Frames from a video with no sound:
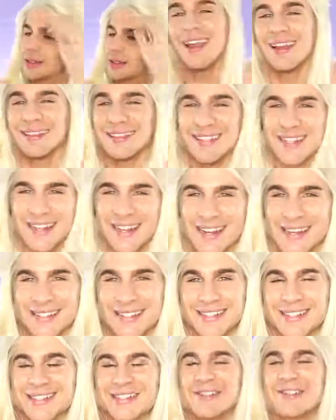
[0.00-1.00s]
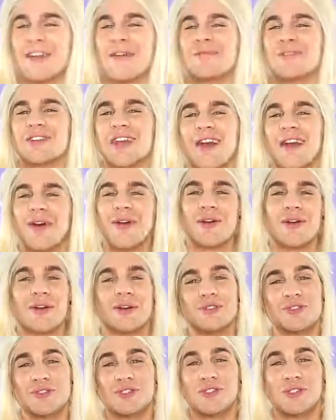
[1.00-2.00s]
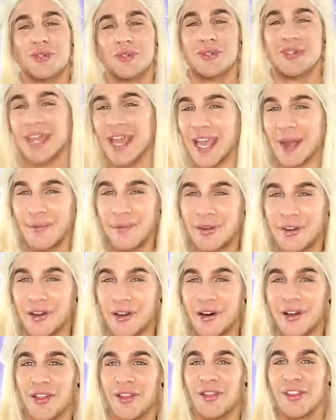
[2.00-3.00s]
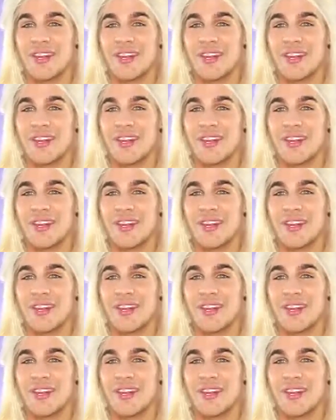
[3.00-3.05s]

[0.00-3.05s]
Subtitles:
And today's Instagram shout out goes to Gabriel.